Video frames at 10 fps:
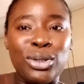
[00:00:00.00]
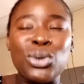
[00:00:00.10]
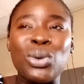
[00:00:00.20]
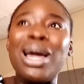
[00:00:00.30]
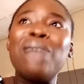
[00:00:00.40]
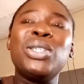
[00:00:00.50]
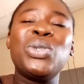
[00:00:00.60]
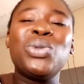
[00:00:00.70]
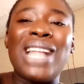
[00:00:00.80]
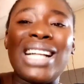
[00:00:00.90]
So that
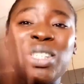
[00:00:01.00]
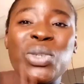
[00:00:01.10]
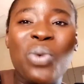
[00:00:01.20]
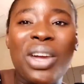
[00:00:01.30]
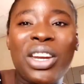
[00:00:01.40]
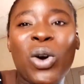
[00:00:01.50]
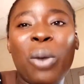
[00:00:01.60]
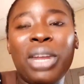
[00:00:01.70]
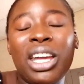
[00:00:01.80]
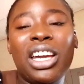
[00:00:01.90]
is where the
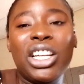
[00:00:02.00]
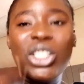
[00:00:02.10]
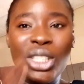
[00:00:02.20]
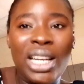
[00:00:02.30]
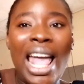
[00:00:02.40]
communication